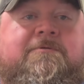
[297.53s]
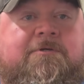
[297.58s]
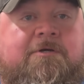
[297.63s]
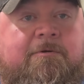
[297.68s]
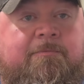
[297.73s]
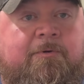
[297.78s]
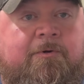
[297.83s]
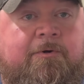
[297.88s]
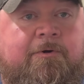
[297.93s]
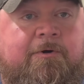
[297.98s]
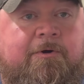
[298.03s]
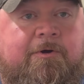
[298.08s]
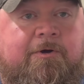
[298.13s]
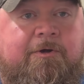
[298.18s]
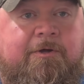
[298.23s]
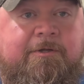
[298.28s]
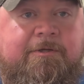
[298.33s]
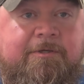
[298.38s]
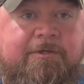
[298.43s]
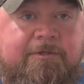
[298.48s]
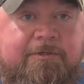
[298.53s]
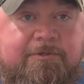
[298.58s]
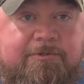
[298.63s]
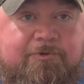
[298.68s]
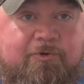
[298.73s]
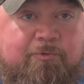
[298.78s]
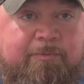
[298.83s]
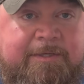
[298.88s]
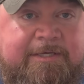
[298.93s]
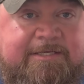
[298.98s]
Come on,
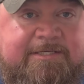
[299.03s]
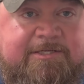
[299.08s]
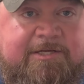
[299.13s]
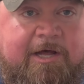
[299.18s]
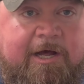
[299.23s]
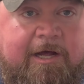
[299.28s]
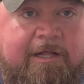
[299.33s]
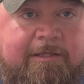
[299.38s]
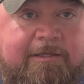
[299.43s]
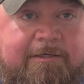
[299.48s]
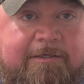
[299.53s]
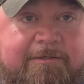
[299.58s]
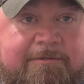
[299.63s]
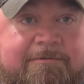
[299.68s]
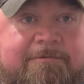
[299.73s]
do me a solid.